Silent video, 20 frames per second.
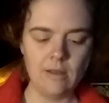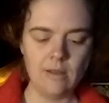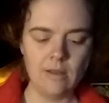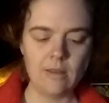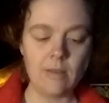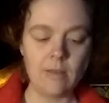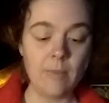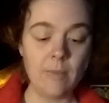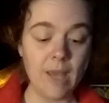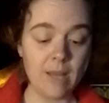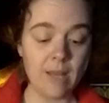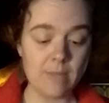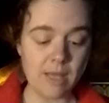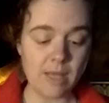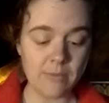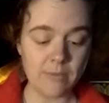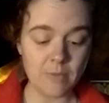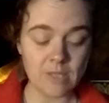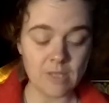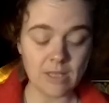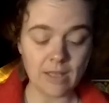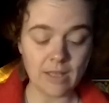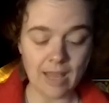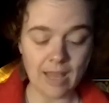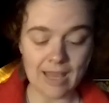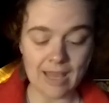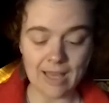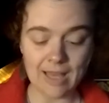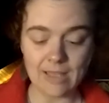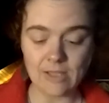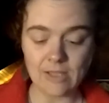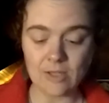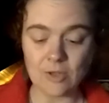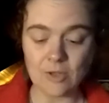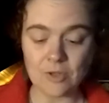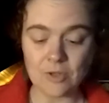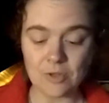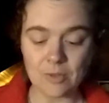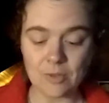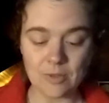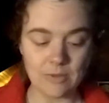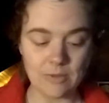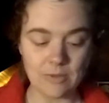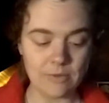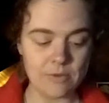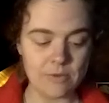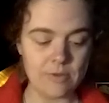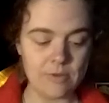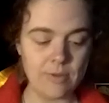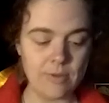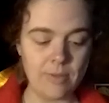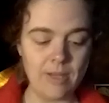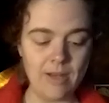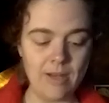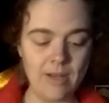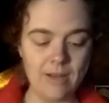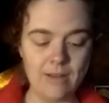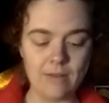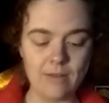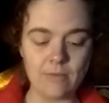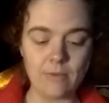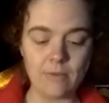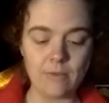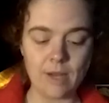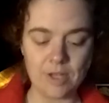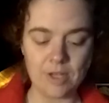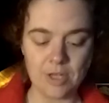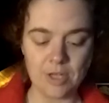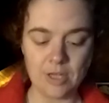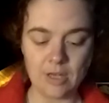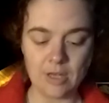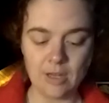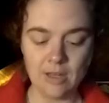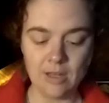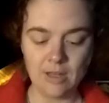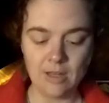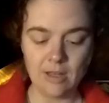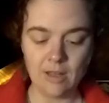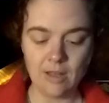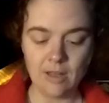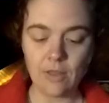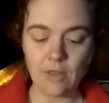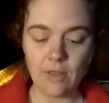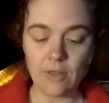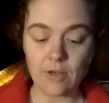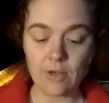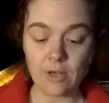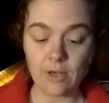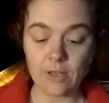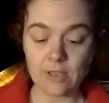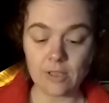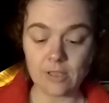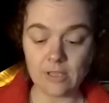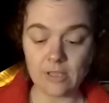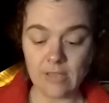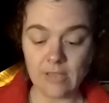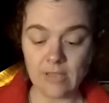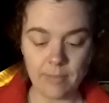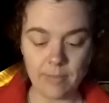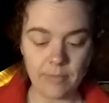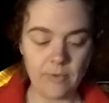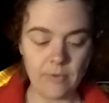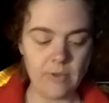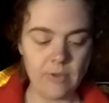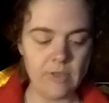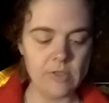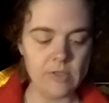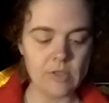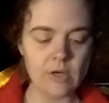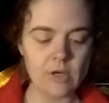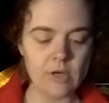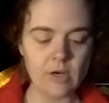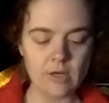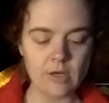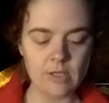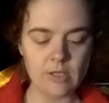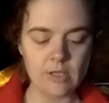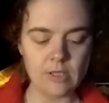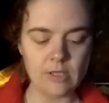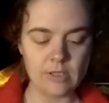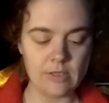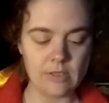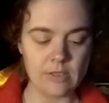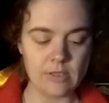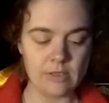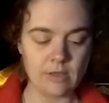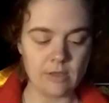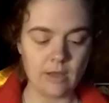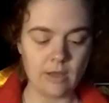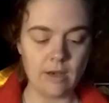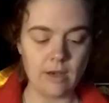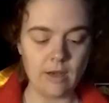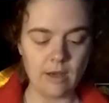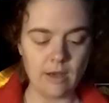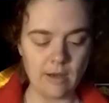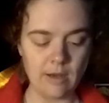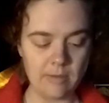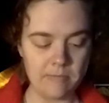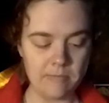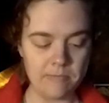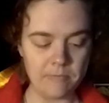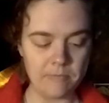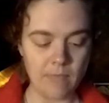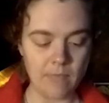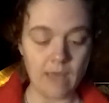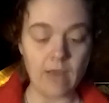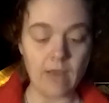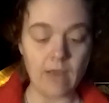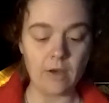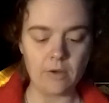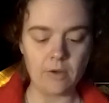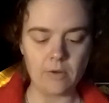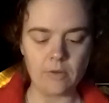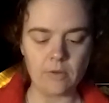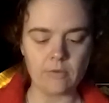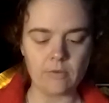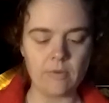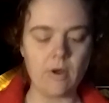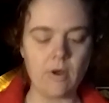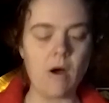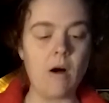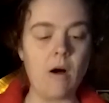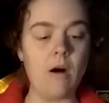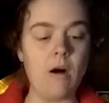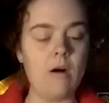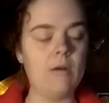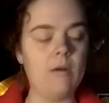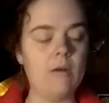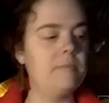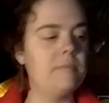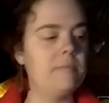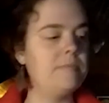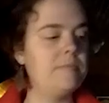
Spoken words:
The mailman was late as usual, tripping on the wretched 3rd step. His curses echoed through the hall.